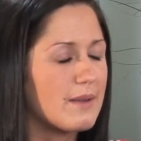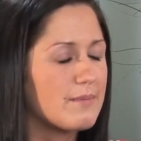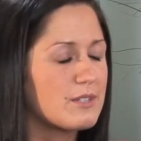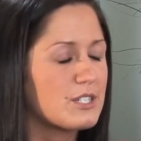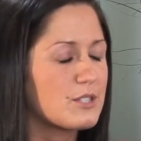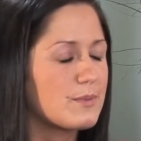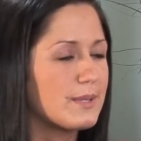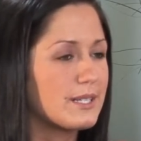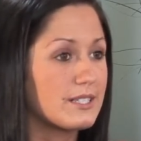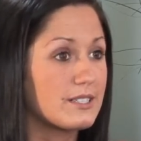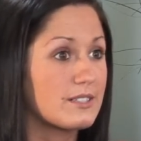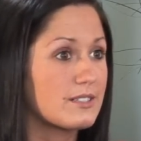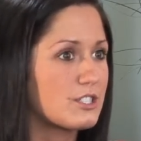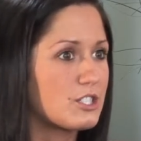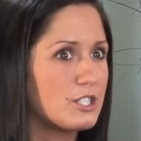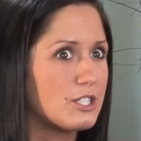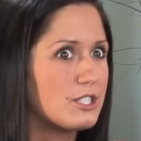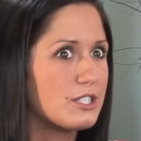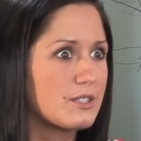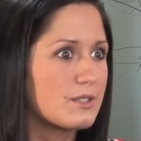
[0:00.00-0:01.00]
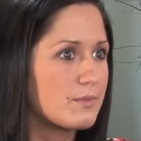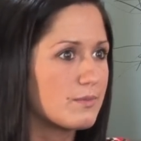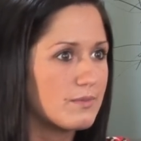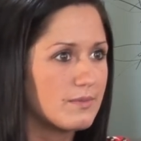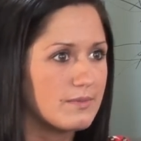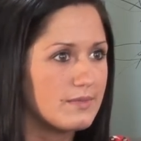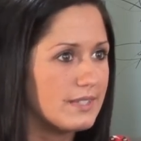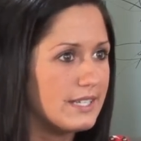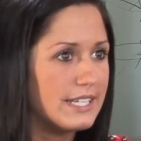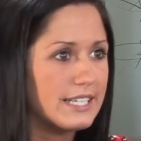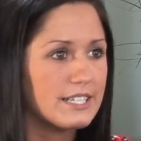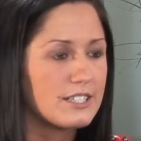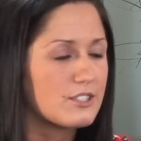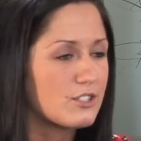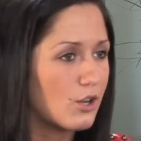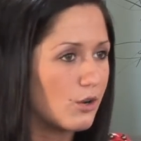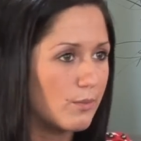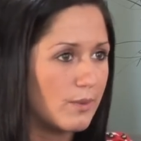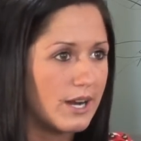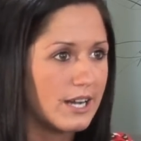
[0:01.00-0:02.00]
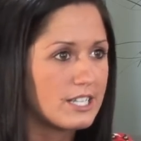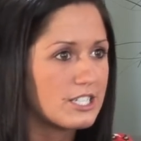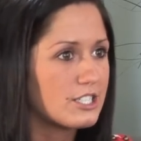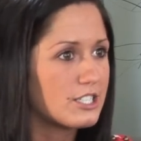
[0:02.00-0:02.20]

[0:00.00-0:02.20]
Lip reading: just because she just needed so much.